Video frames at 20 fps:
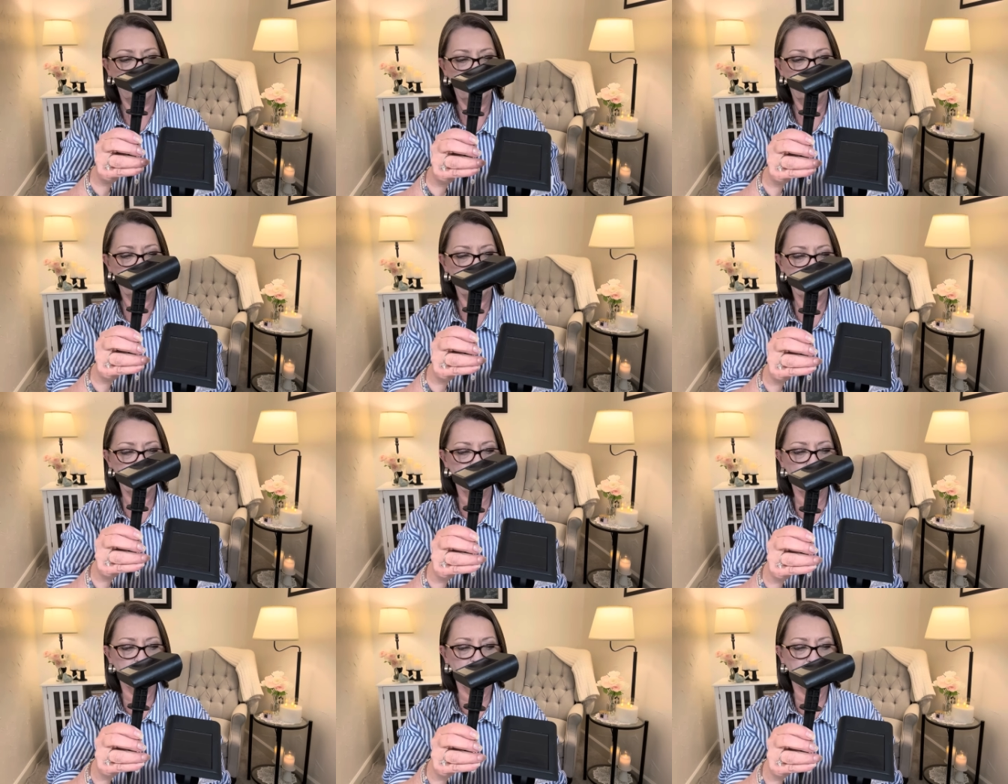And
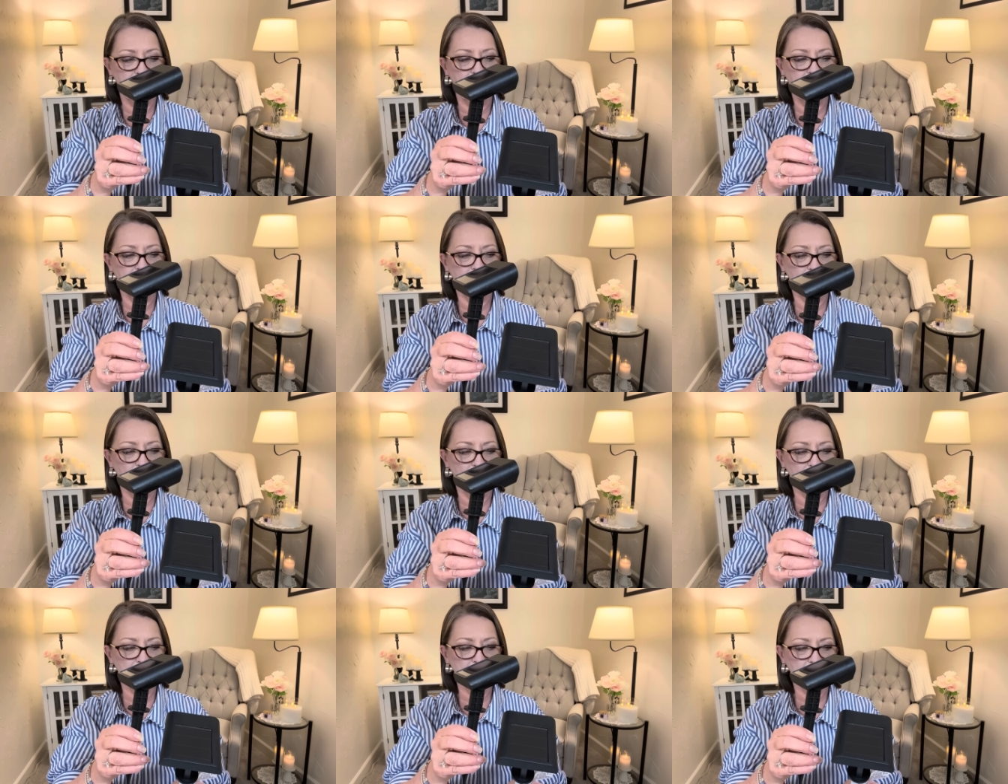they are by
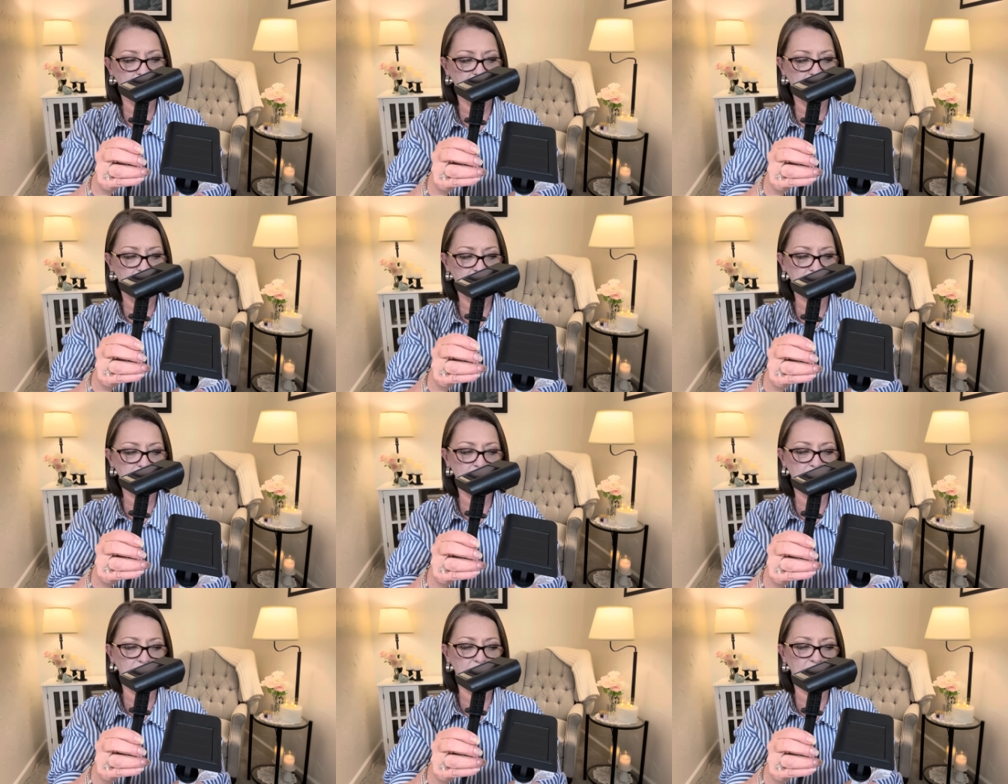Garden
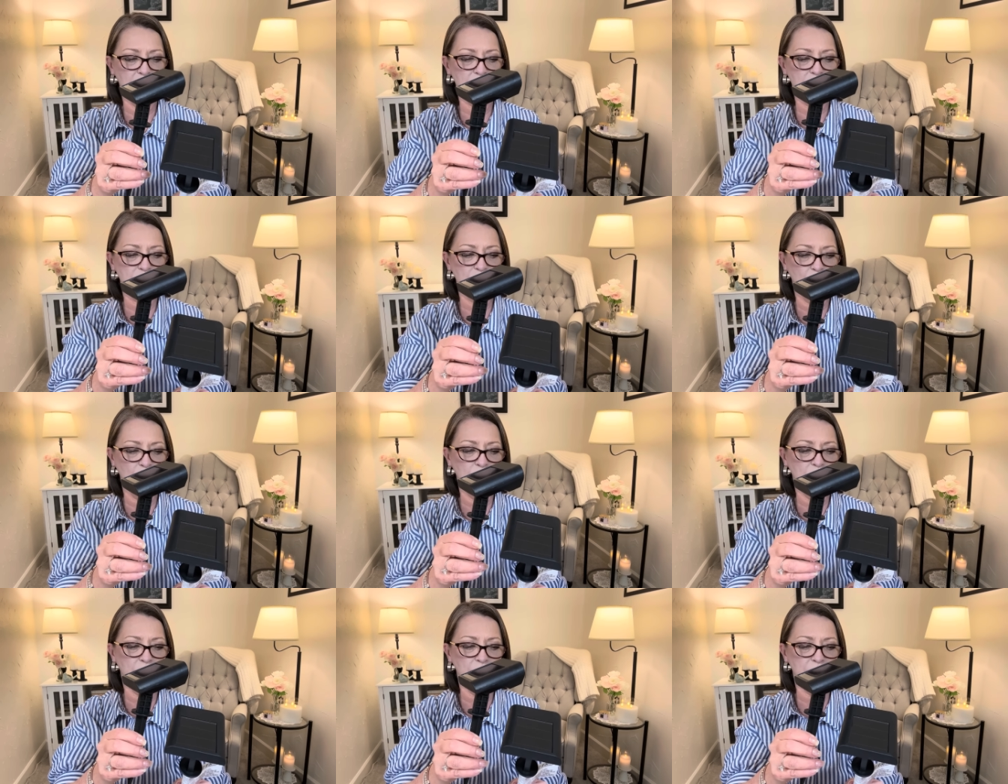Collection
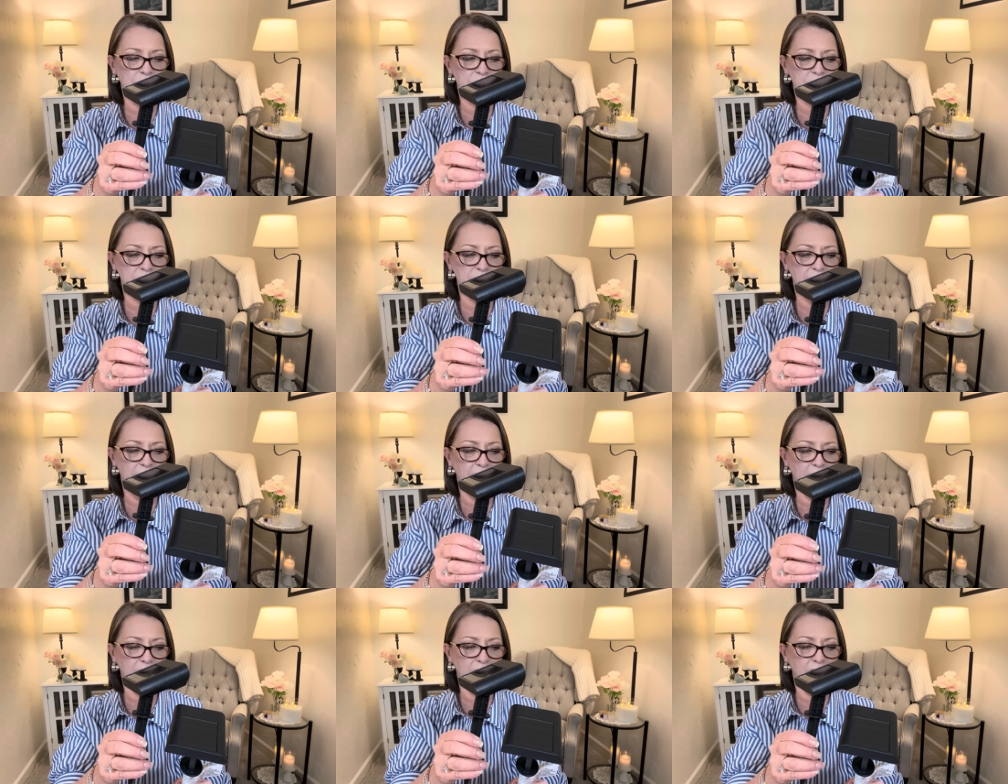Solar
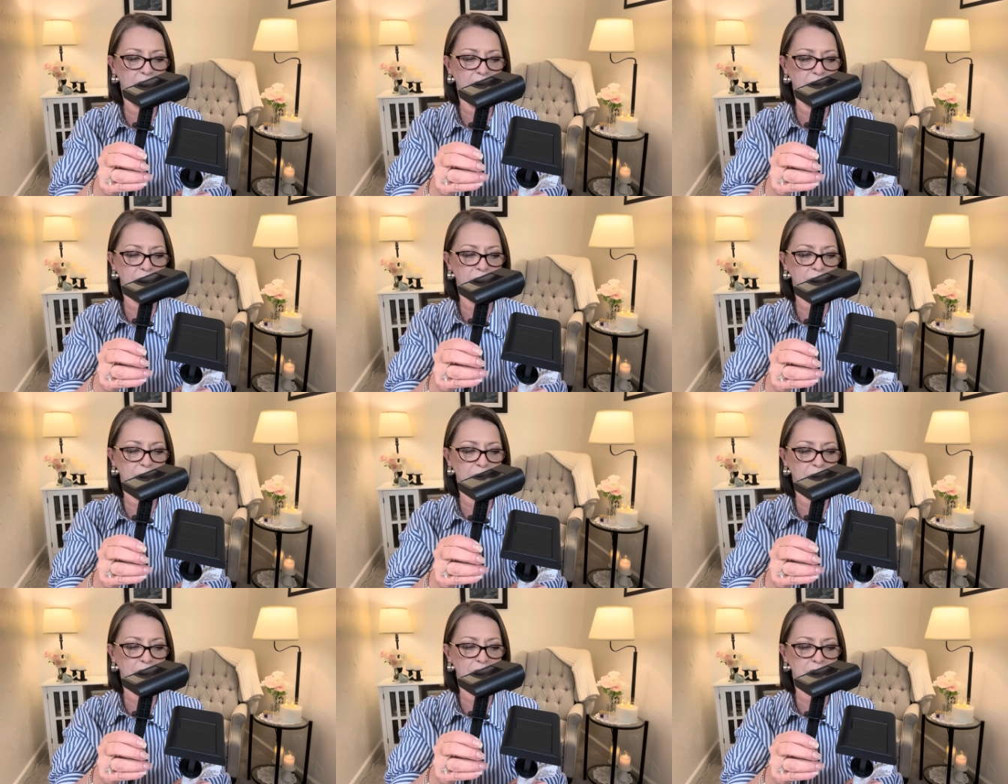Stake Light.
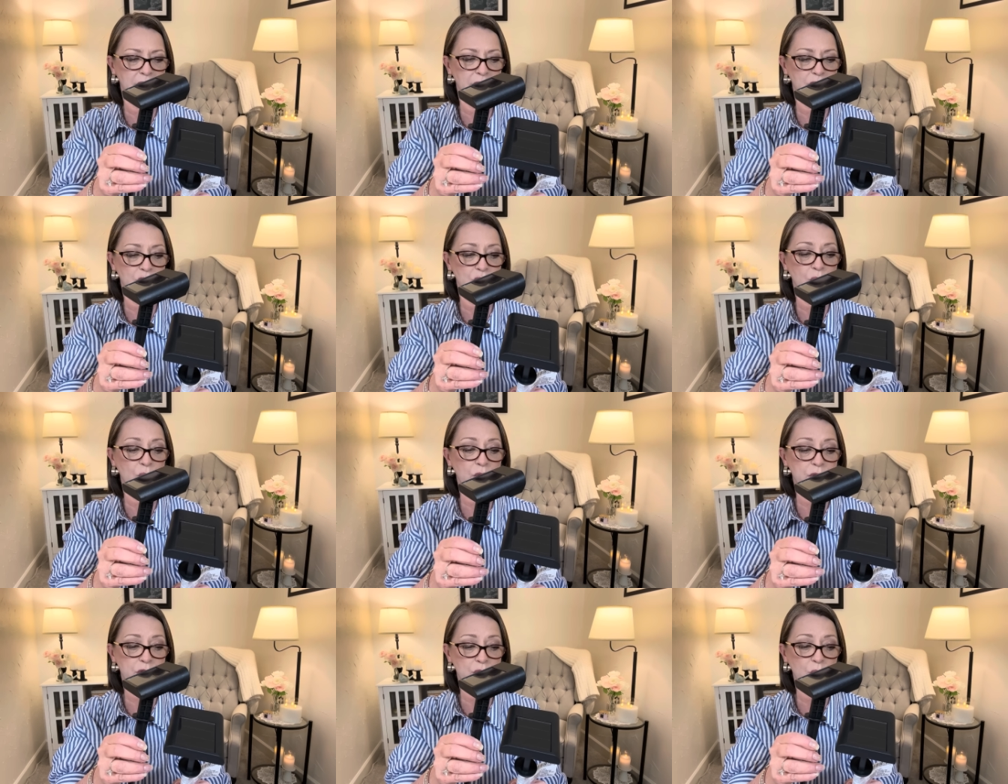
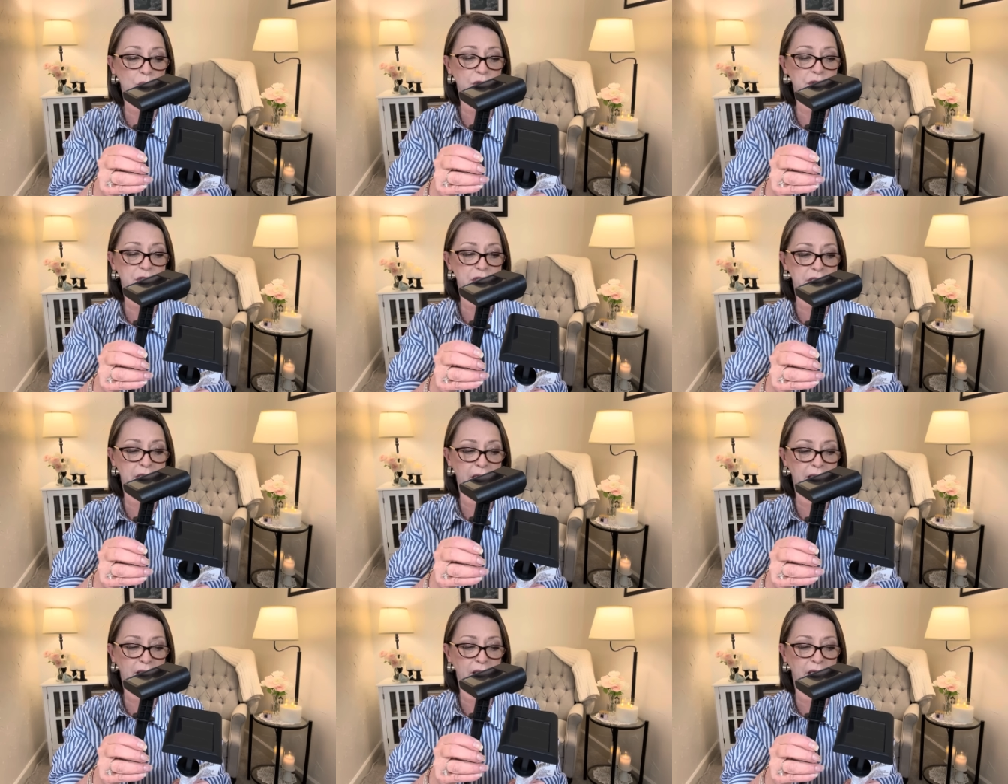Solar
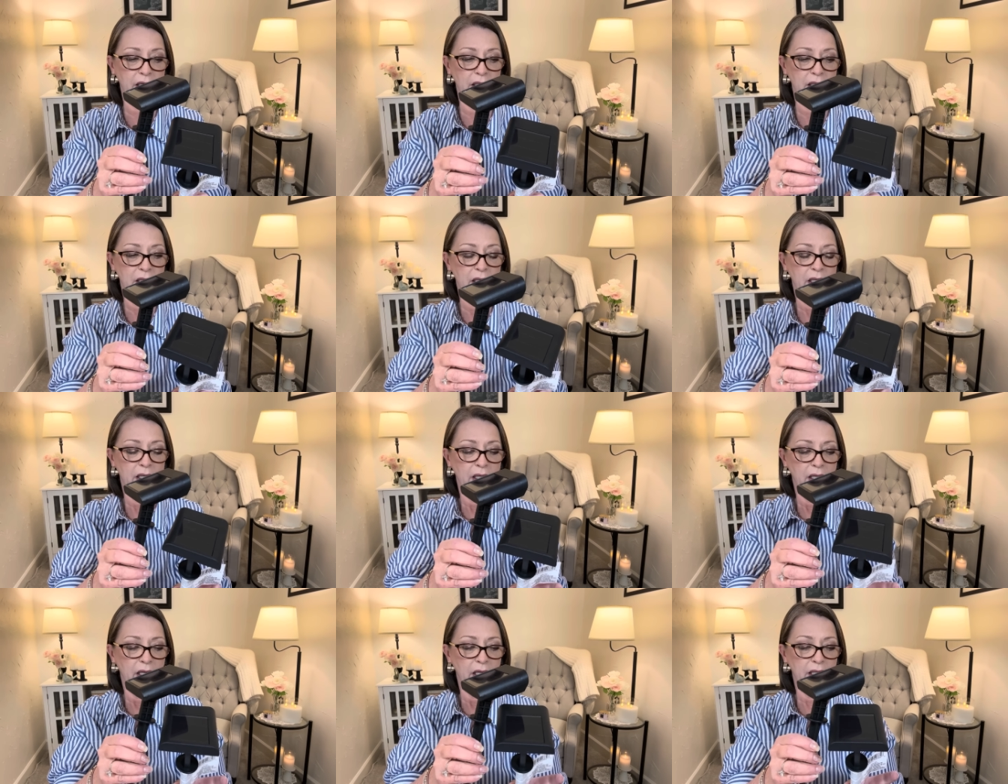Stake Light.
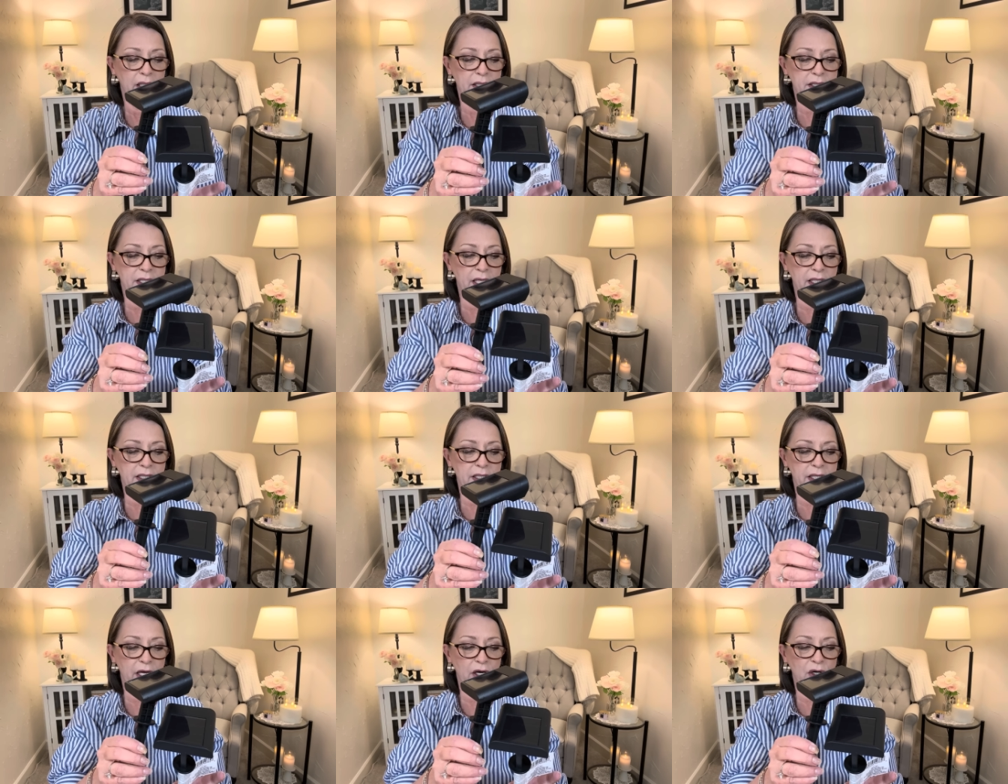And it
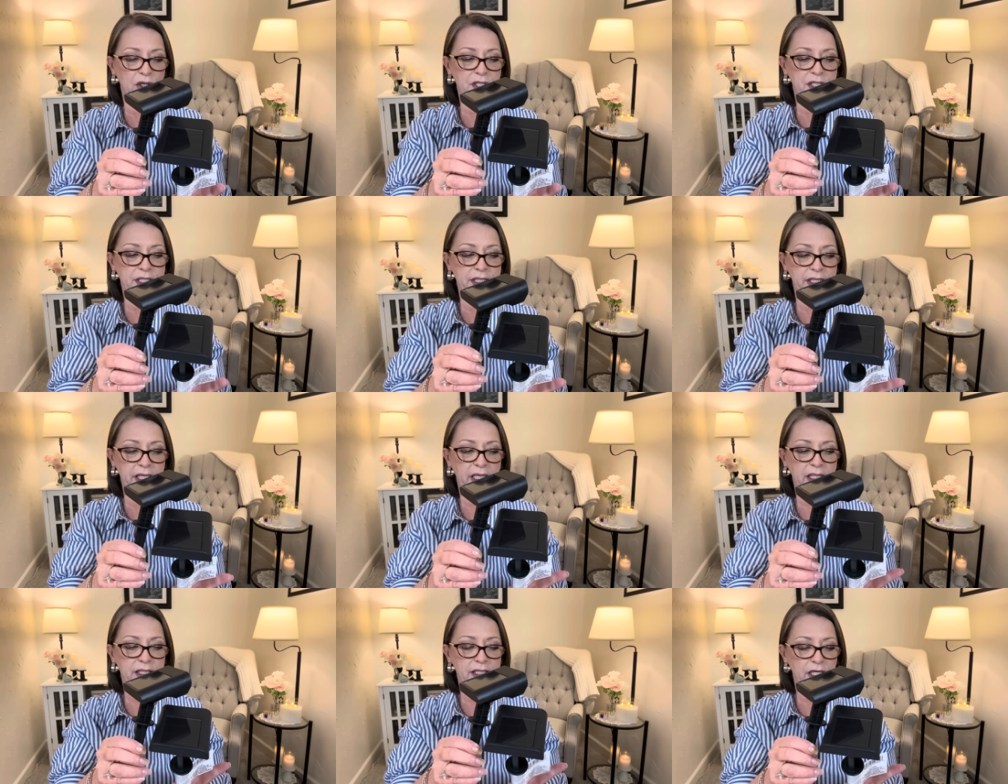says they are
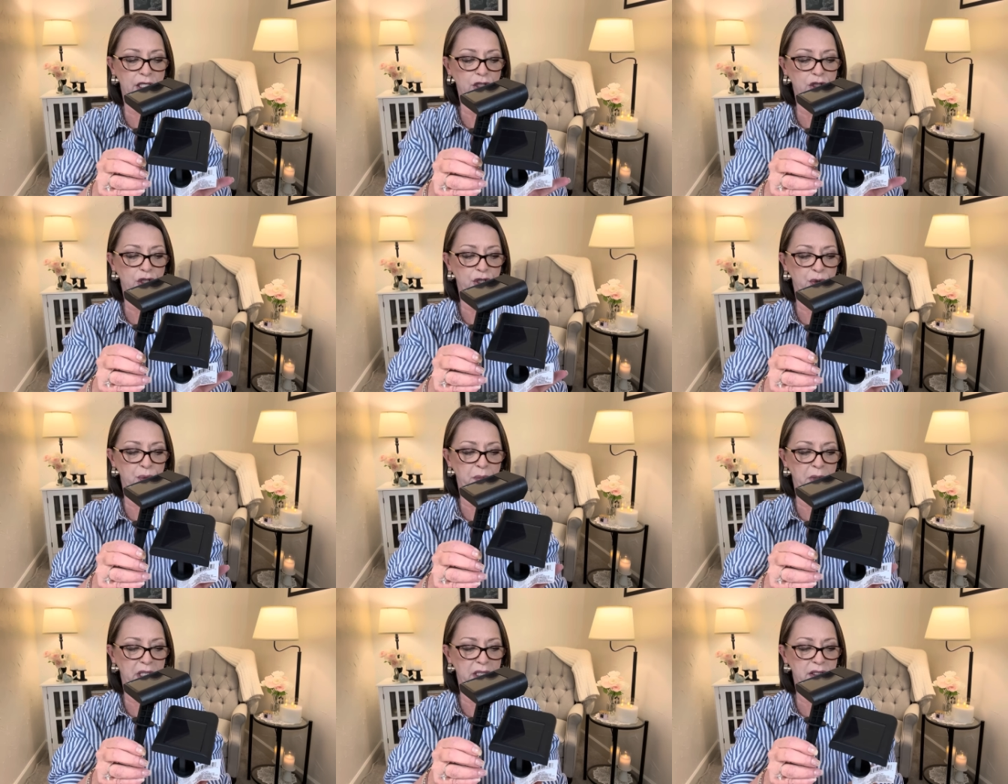six
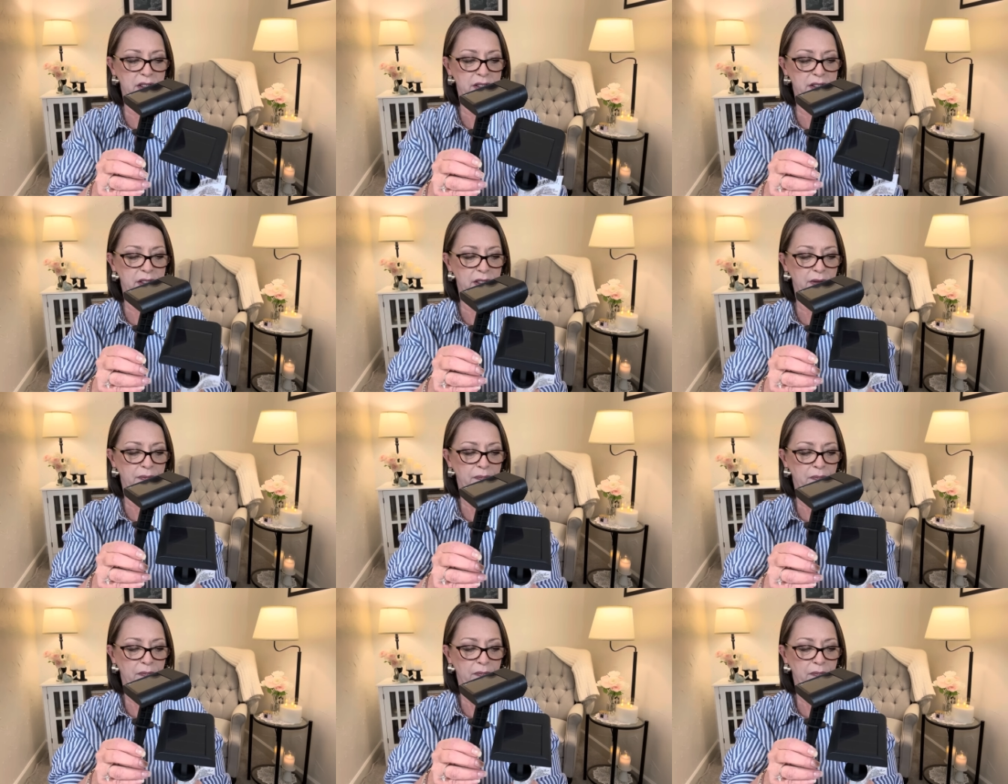lumens.